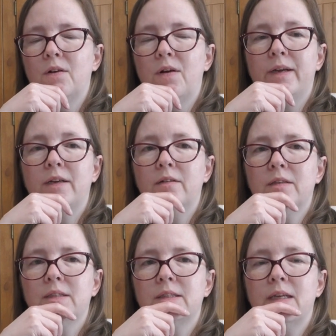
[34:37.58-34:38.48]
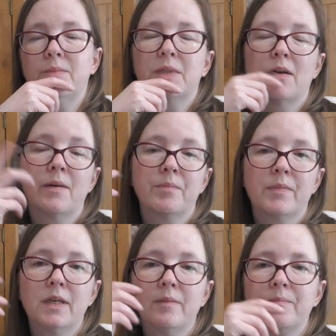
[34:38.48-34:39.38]
on here at the same time,
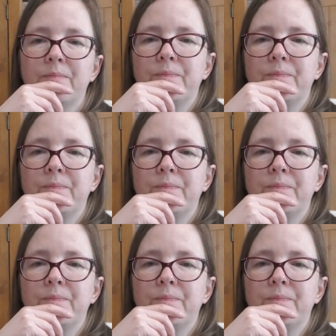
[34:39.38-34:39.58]
but